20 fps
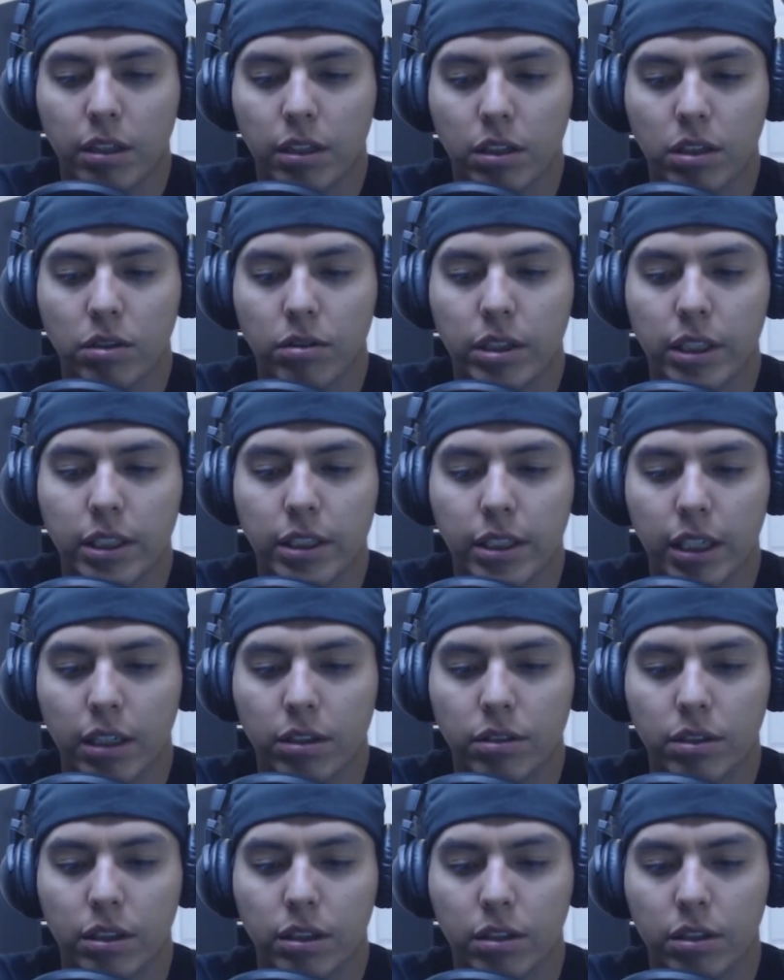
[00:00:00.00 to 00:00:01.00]
including
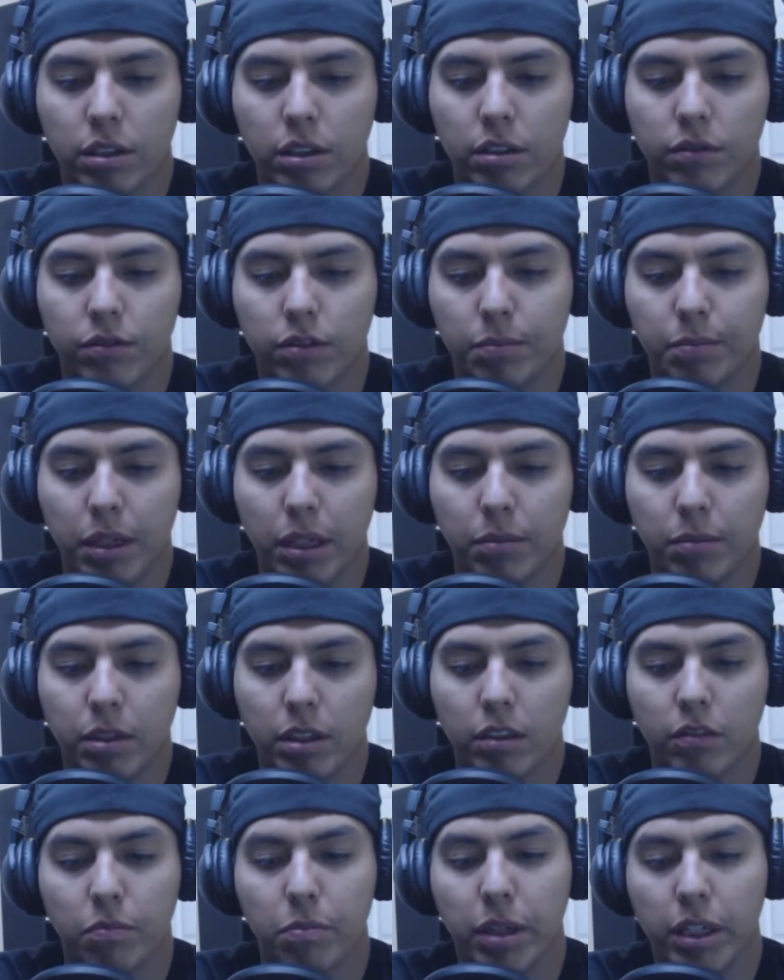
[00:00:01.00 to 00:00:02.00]
debts incurred for
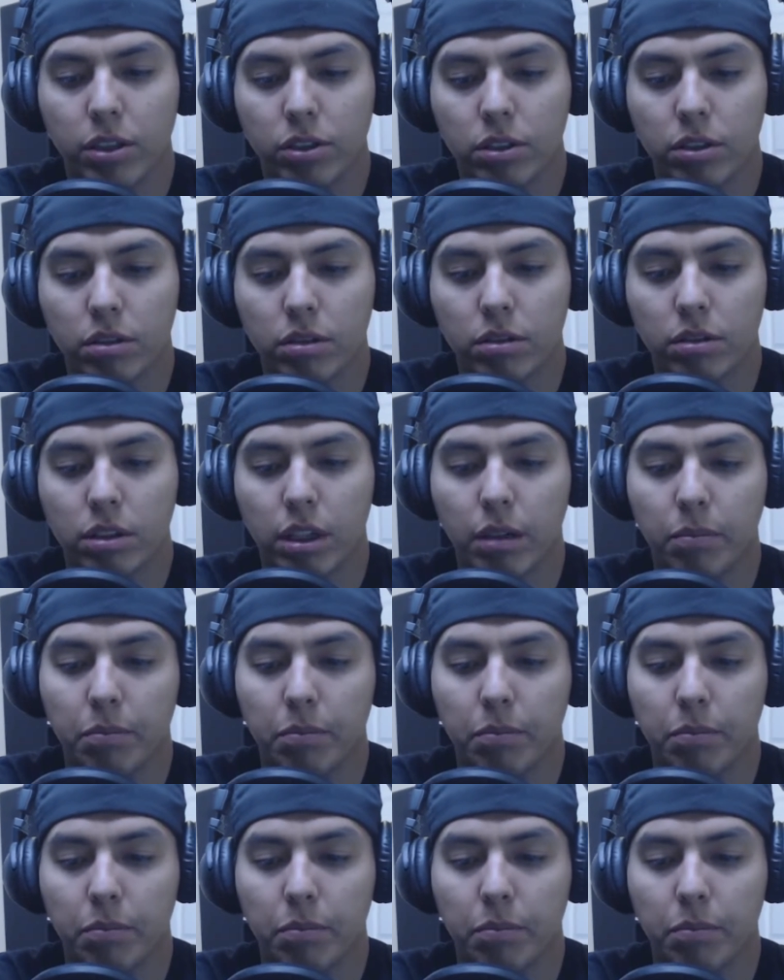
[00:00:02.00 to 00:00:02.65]
payment of pensions